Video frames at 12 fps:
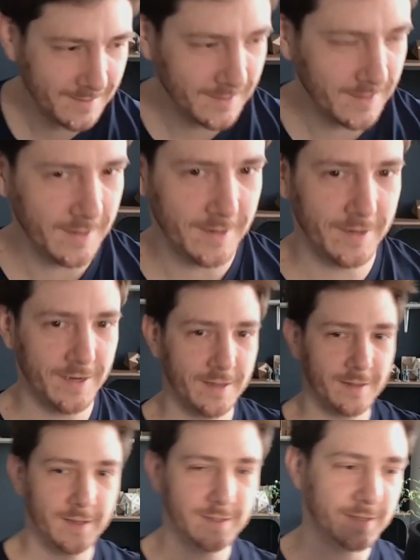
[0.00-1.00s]
So I have a
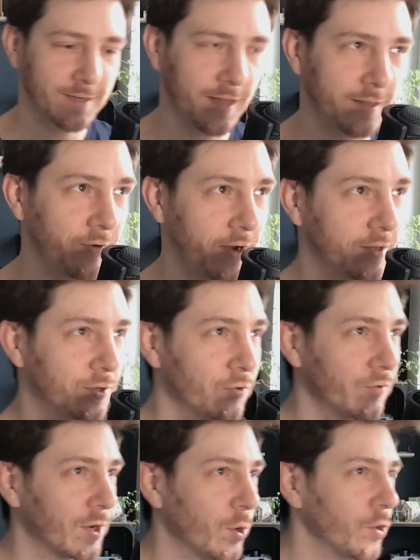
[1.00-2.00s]
handful of shirts that I kind
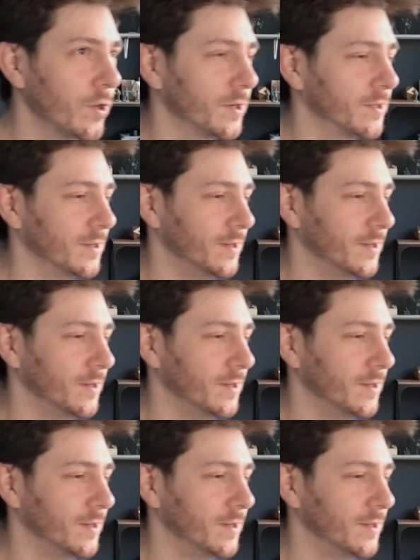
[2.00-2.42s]
of put on